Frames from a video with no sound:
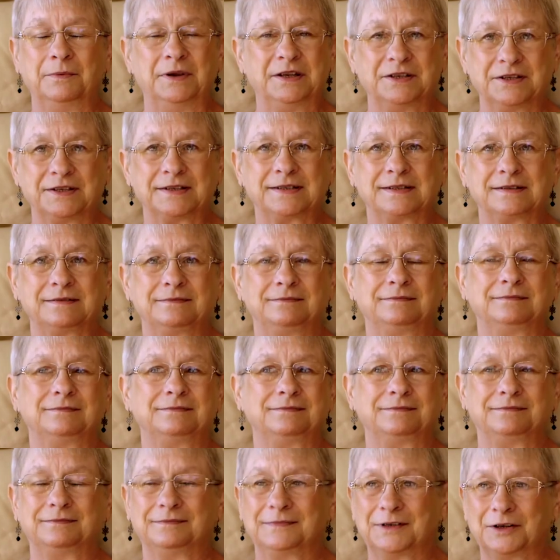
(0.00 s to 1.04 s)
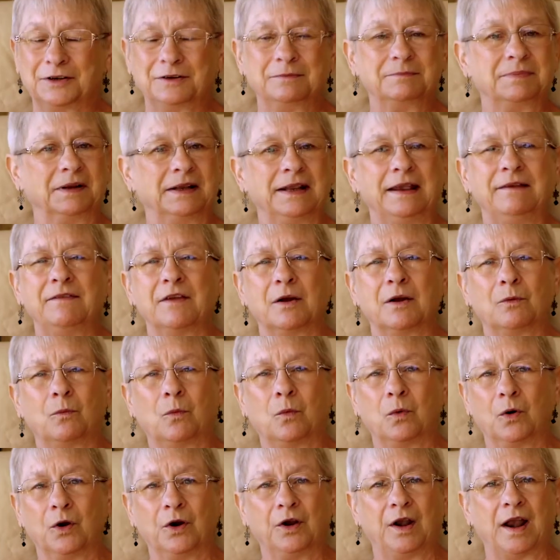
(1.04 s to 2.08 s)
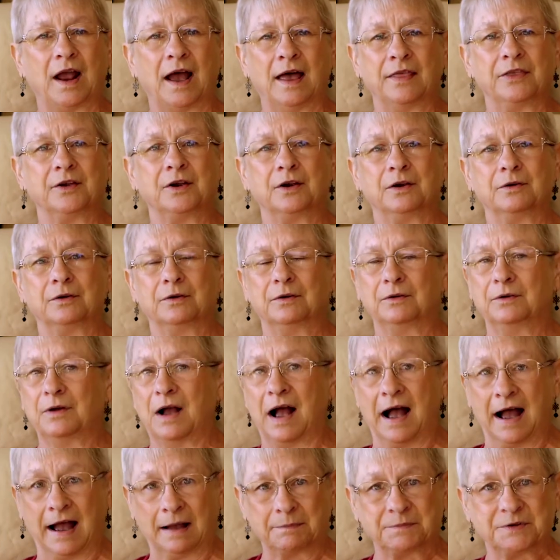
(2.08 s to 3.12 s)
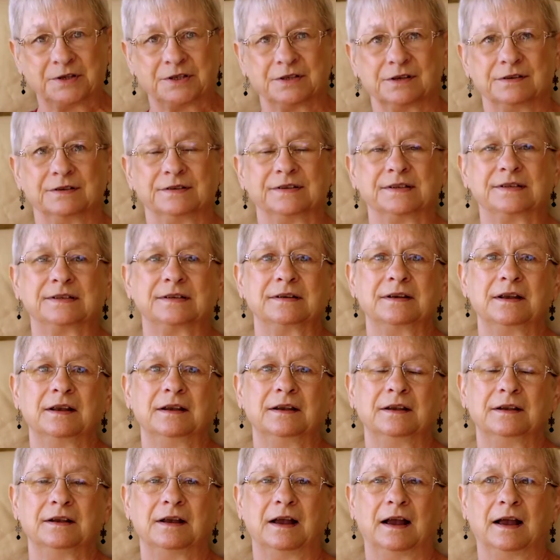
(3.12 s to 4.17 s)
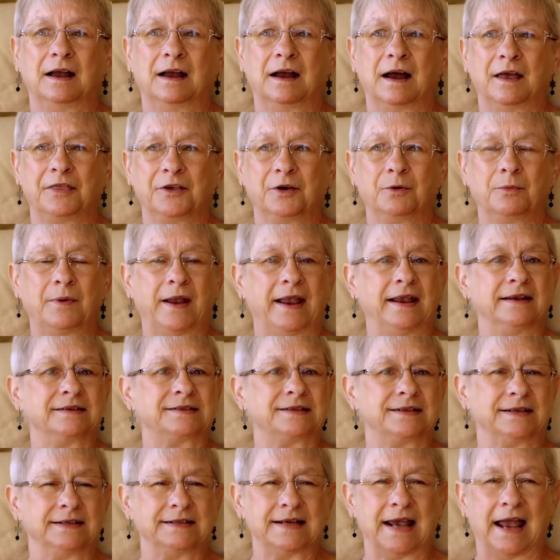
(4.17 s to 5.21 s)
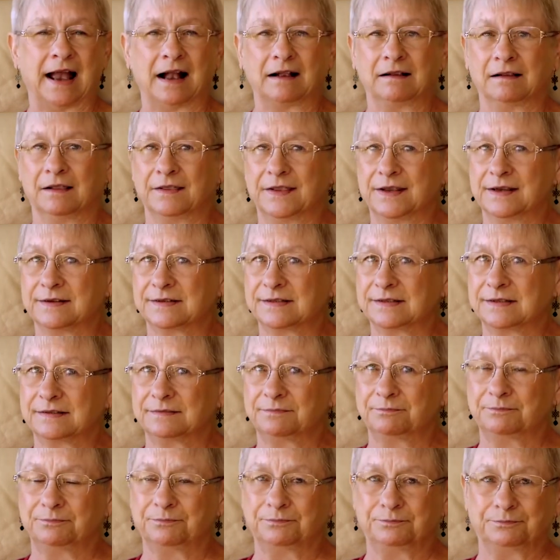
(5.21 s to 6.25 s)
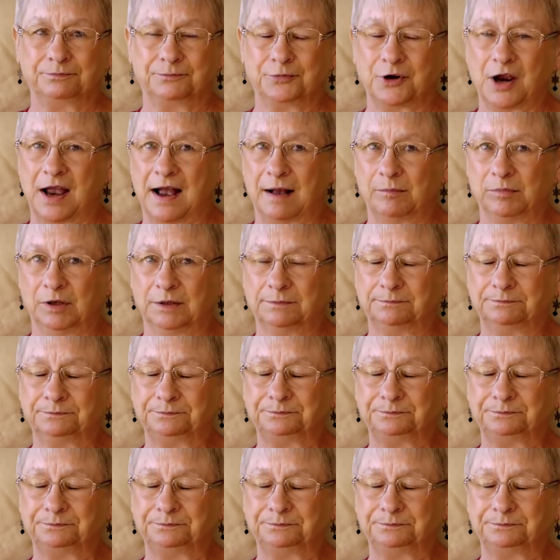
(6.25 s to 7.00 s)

We just couldn't believe there weren't other options, other ways to tackle this problem.